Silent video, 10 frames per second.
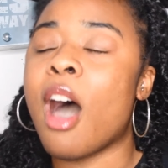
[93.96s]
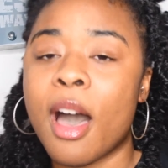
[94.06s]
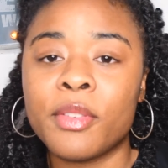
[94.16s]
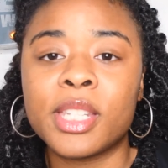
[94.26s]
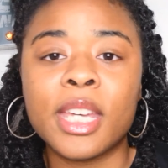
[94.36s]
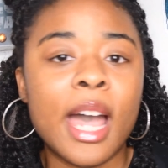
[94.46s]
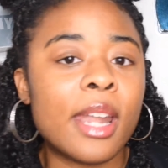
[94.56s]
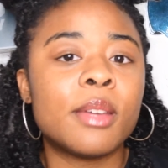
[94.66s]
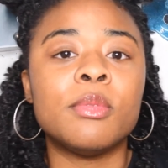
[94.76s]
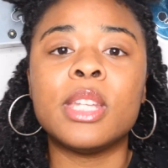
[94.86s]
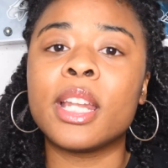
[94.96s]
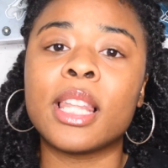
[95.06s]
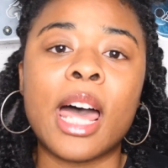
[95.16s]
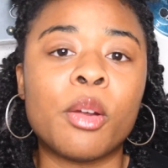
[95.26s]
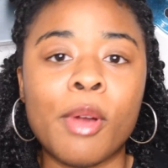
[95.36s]
obviously I done did
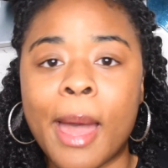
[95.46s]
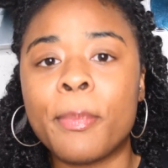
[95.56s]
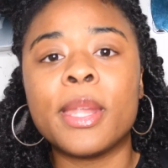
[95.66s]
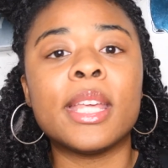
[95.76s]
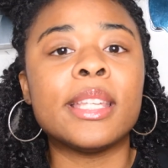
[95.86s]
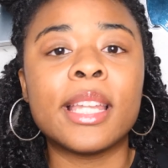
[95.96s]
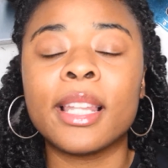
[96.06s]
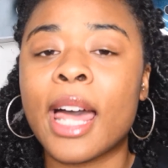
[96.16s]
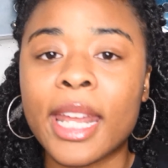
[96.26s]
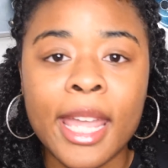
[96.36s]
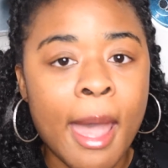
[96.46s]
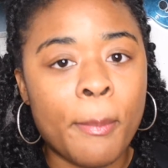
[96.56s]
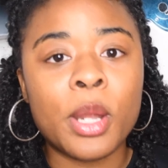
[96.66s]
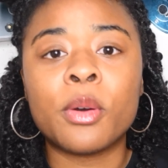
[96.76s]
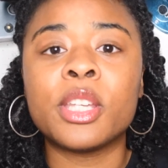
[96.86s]
a lot of rapping and did a lot of
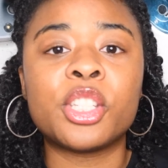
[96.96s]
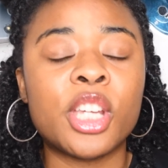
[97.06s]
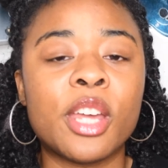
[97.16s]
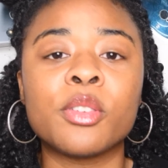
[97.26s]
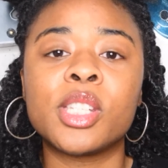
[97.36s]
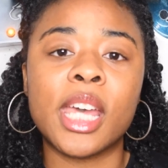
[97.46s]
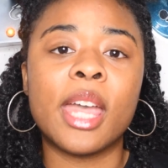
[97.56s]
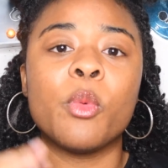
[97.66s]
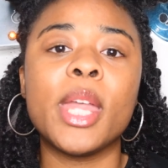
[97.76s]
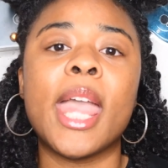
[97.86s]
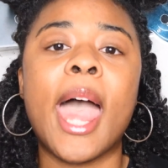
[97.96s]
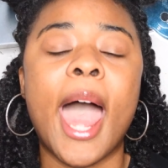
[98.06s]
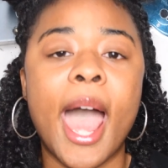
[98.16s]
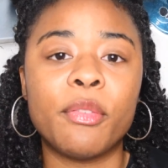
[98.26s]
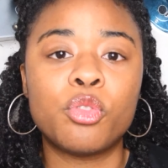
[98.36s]
capping on this channel saying we
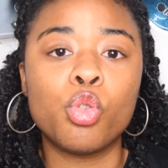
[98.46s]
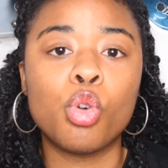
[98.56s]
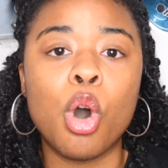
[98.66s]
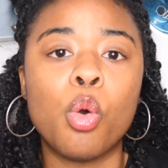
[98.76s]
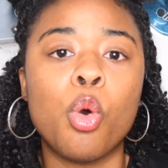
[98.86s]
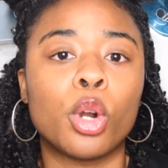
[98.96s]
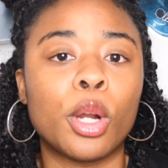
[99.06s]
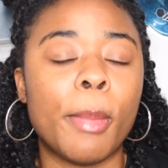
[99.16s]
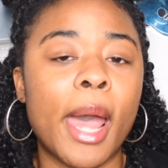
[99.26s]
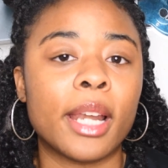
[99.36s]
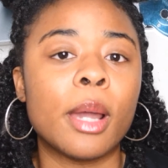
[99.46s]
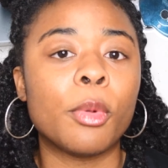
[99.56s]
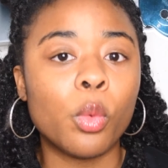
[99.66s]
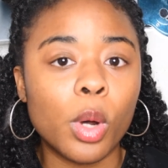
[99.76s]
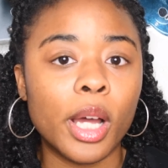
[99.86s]
have to go cornerback
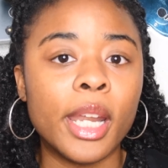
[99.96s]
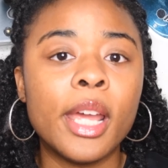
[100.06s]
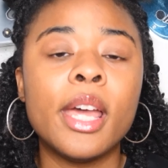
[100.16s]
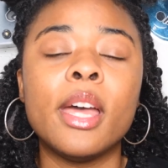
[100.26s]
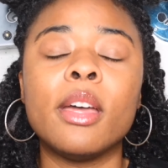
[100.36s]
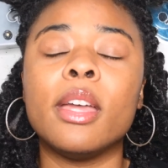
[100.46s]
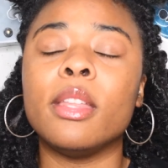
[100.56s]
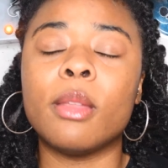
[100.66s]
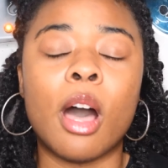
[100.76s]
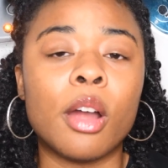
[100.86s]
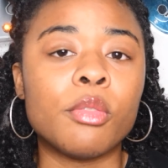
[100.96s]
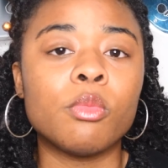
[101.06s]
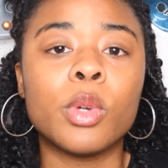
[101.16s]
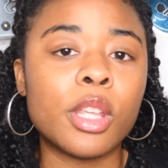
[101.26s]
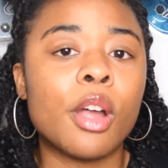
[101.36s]
number one.
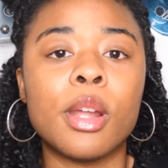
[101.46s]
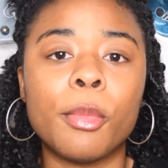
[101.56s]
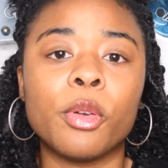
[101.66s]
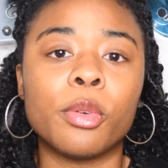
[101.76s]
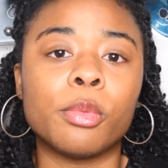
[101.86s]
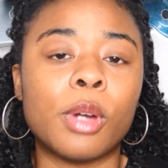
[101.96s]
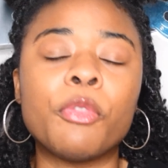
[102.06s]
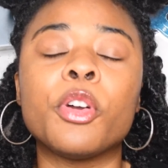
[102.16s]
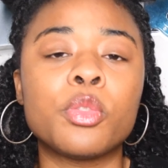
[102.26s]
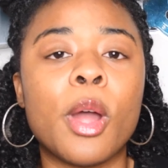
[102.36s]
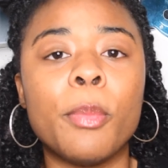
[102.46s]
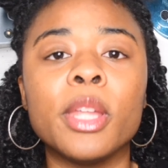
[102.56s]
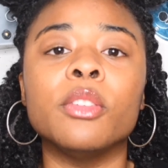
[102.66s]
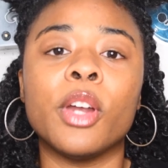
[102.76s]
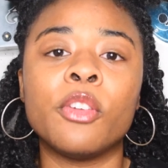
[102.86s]
Our, with our number, our first round
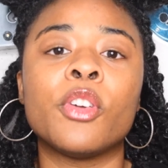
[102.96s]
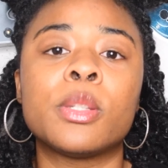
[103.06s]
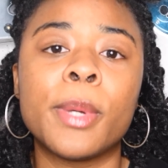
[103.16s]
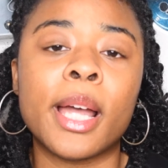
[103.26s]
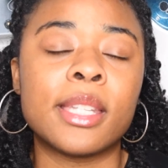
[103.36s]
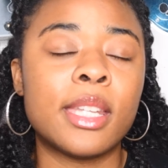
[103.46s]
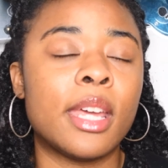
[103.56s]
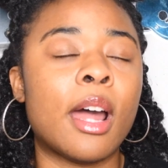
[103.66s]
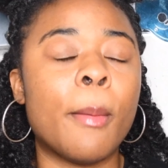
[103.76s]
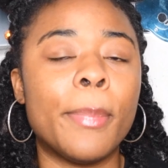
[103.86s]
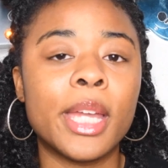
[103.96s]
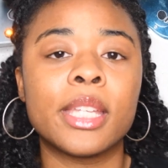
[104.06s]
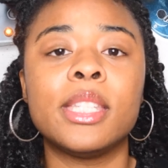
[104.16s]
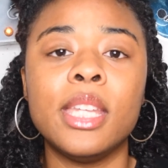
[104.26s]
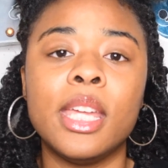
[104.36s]
pick, the very first pick, I said our
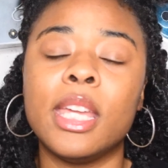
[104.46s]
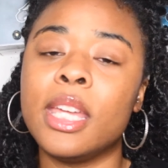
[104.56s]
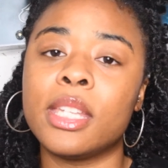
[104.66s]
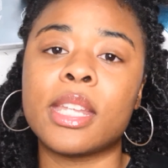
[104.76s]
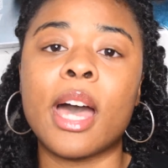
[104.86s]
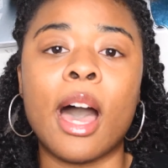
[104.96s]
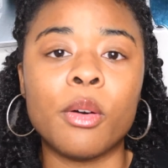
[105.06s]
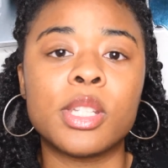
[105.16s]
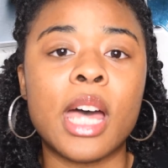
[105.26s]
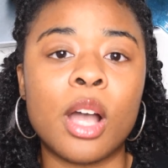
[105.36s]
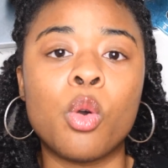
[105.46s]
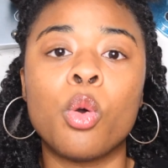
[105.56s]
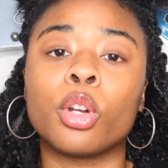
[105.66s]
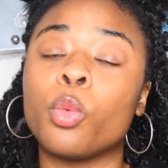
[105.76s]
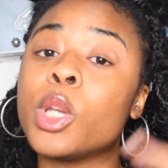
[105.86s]
biggest need is outside
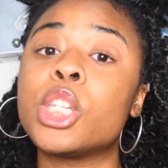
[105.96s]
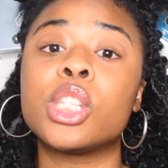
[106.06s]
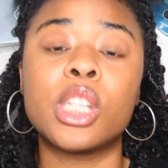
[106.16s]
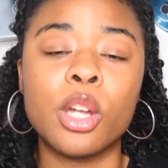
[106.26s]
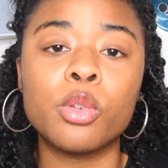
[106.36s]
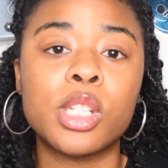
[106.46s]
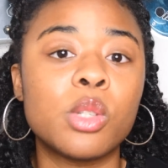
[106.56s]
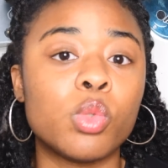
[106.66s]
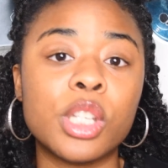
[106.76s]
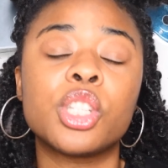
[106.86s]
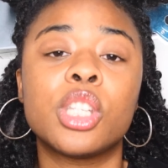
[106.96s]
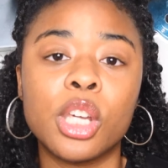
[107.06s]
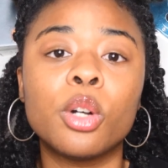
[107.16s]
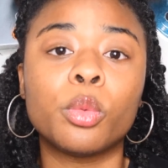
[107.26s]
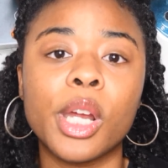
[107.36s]
corner, which is still it
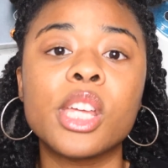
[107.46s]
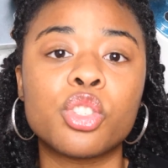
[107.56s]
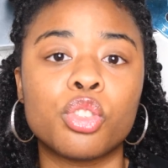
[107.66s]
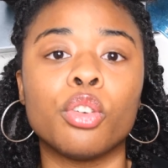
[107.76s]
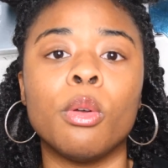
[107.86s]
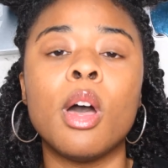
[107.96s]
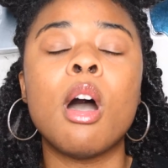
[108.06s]
still rings true.